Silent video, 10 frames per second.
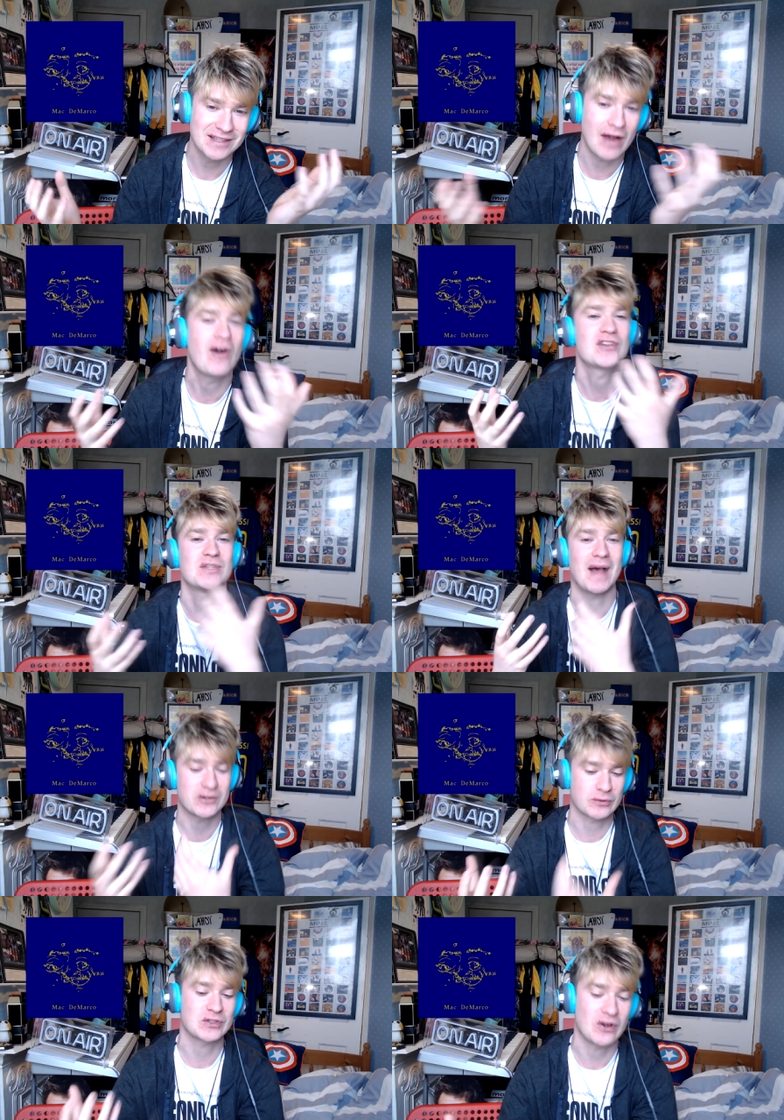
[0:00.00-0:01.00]
there are some
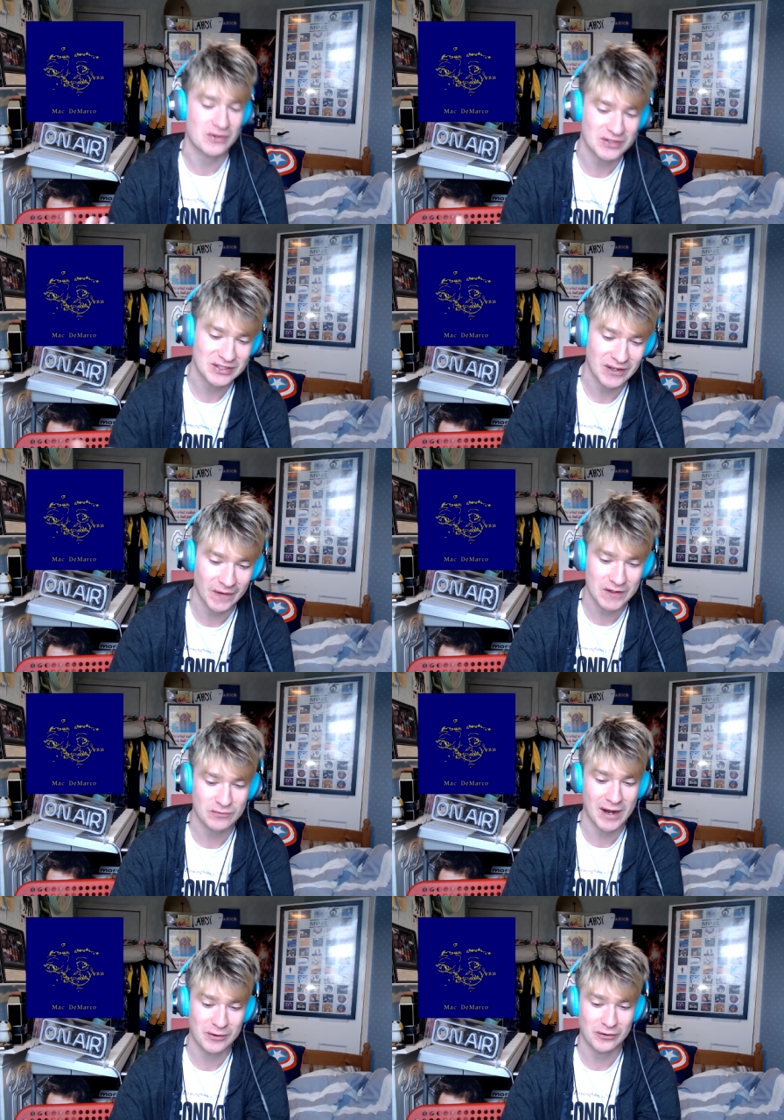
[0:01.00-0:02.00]
actual songs on this
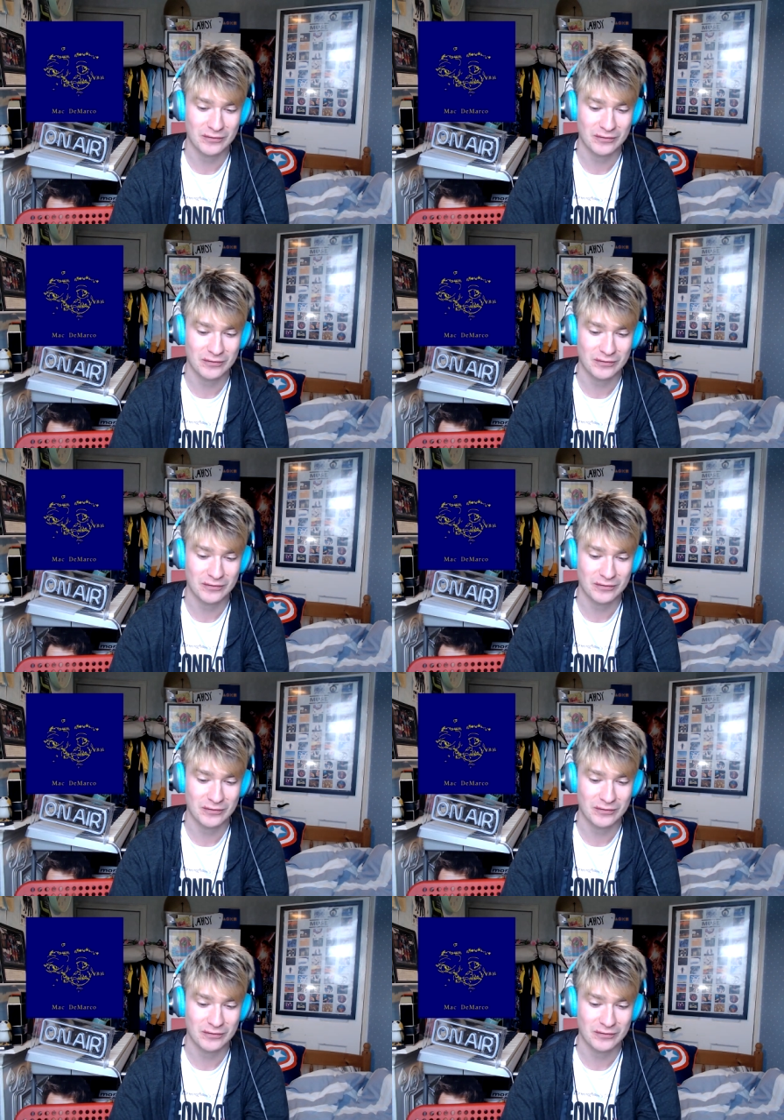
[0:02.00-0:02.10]
record,